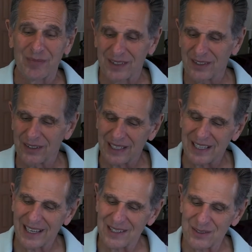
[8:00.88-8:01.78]
You know, the
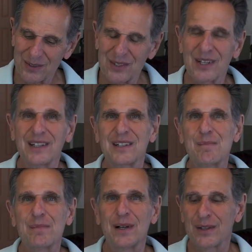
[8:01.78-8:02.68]
Cancer Sun, the
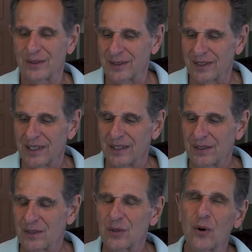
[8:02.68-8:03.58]
Mother,
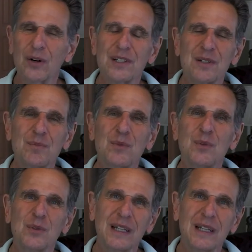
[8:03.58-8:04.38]
the Taurus Moon.